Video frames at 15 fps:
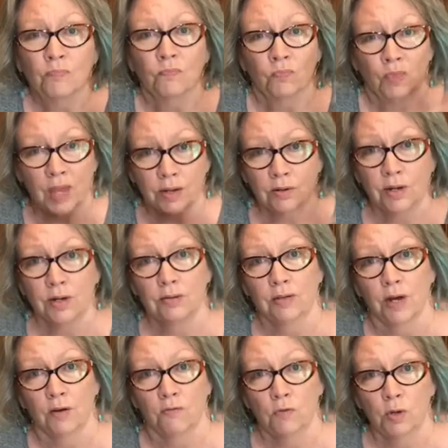That tastes like
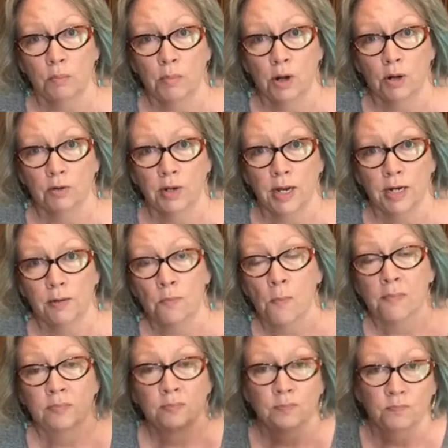football day.
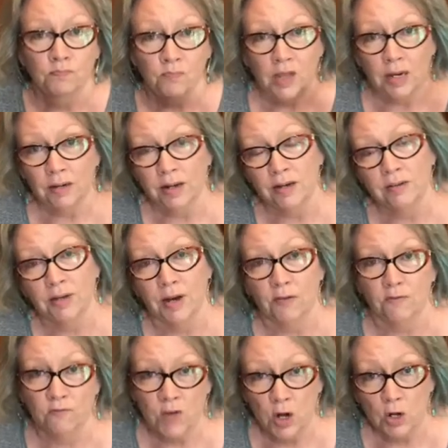That tastes like
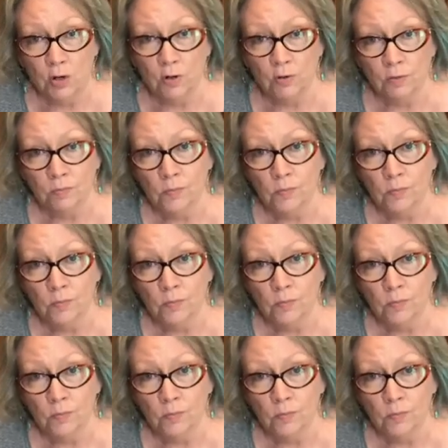fall.